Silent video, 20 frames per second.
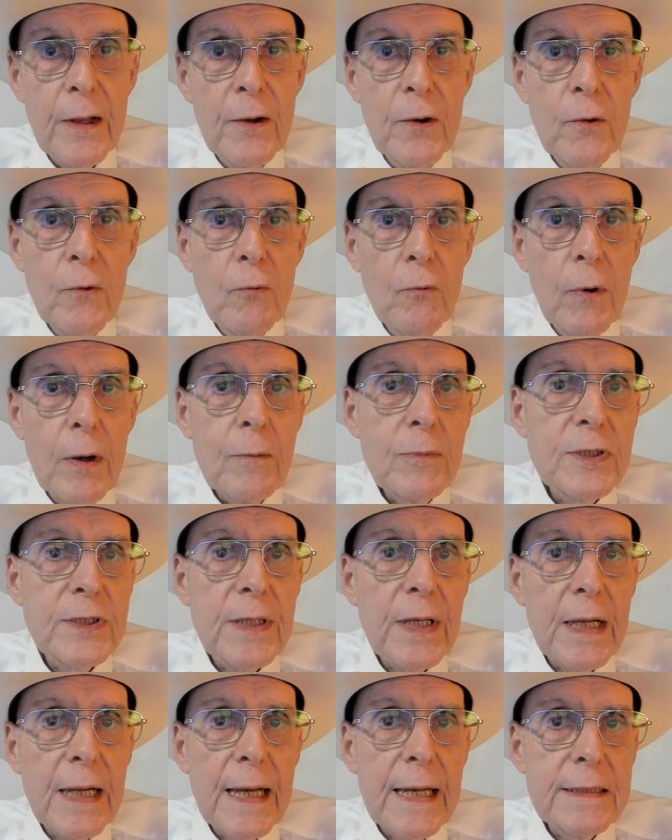When was
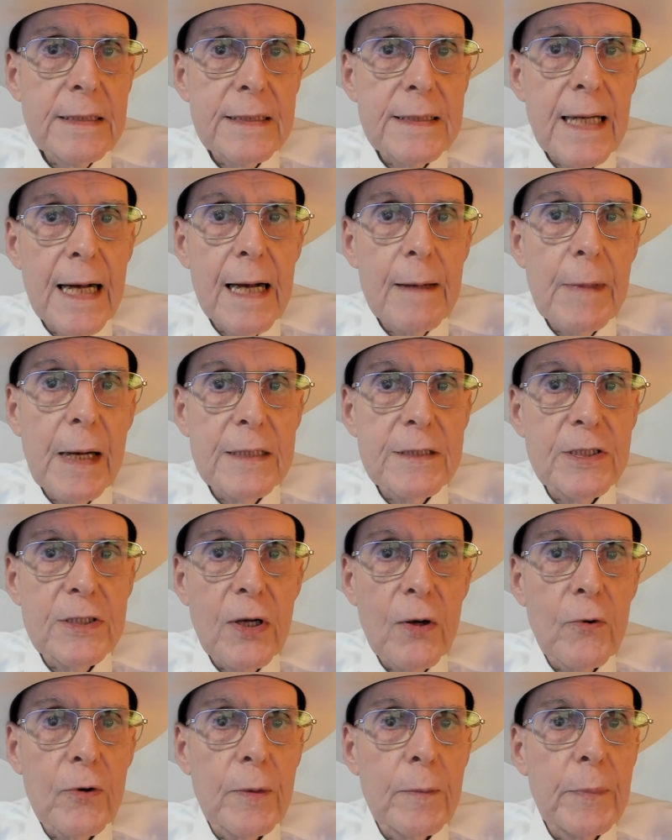the last time I sold a